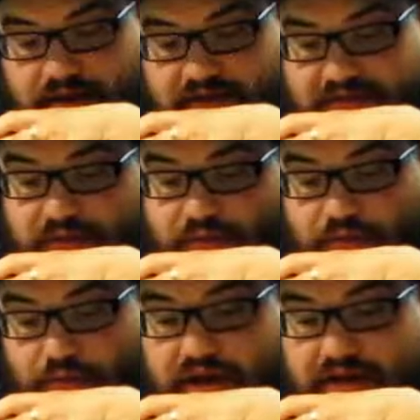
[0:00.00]
Seeker of
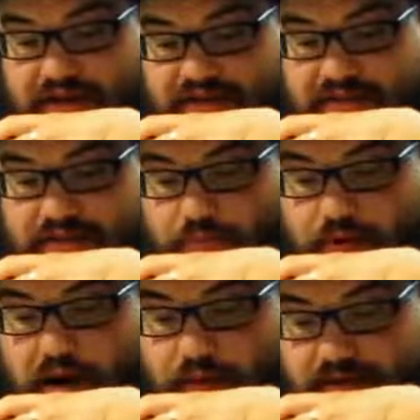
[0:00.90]
the Way gets his
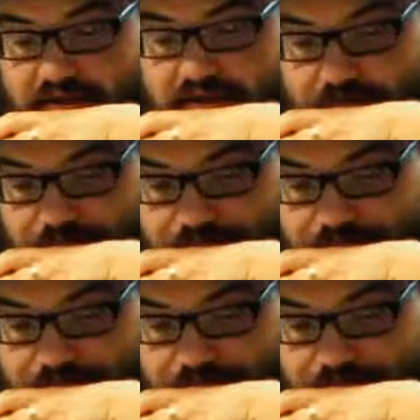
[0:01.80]
prowess